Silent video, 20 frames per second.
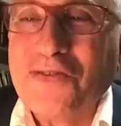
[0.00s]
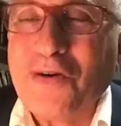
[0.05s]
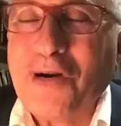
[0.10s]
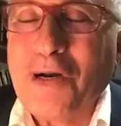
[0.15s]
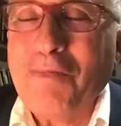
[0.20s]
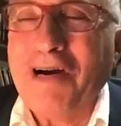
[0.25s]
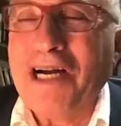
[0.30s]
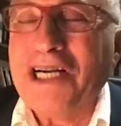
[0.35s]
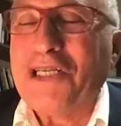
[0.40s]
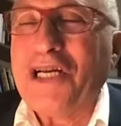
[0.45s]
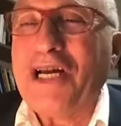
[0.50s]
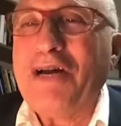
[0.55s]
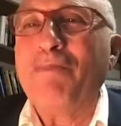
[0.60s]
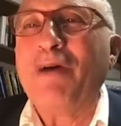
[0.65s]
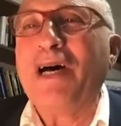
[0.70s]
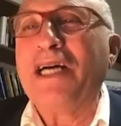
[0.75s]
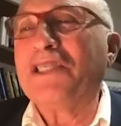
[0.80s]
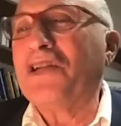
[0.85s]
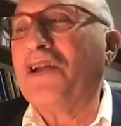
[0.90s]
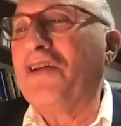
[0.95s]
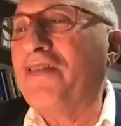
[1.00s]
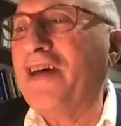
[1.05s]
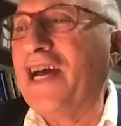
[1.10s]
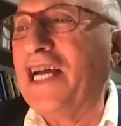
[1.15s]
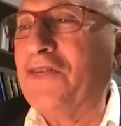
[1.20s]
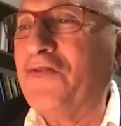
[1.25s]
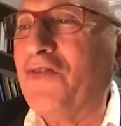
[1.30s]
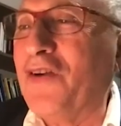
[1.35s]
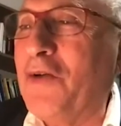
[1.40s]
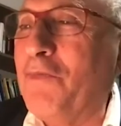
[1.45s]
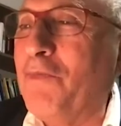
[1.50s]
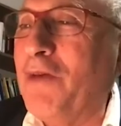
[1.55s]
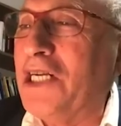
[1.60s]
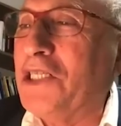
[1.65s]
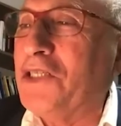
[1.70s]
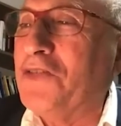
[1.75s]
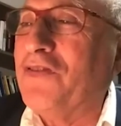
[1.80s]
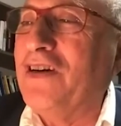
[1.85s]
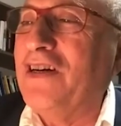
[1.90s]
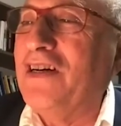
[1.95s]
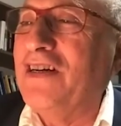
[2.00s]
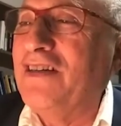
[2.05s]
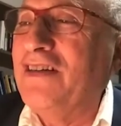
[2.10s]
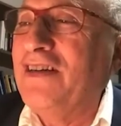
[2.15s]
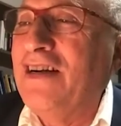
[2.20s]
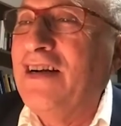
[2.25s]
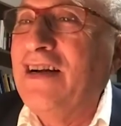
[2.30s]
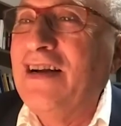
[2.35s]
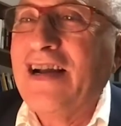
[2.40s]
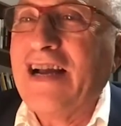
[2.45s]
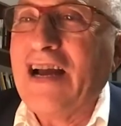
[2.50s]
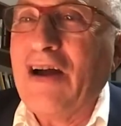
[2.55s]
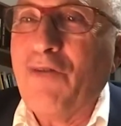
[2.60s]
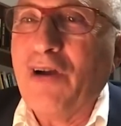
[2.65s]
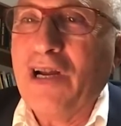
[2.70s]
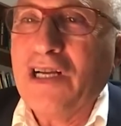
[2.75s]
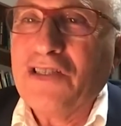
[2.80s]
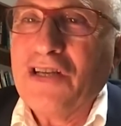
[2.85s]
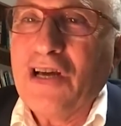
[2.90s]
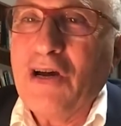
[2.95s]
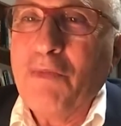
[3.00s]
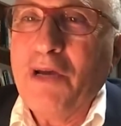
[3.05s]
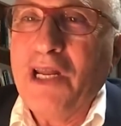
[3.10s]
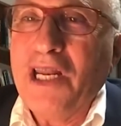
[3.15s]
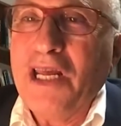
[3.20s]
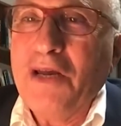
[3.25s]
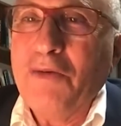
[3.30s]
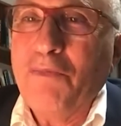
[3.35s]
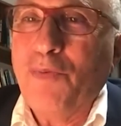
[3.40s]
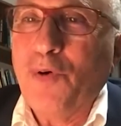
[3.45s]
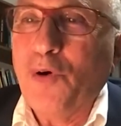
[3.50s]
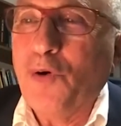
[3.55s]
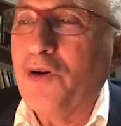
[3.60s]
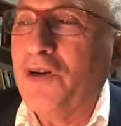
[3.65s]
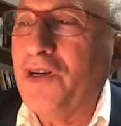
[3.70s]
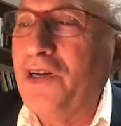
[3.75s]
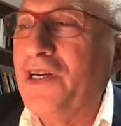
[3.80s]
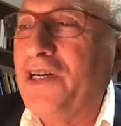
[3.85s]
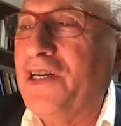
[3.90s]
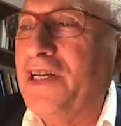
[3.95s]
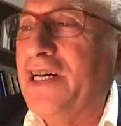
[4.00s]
very much, Ambassador. Thanks very much for covering so many important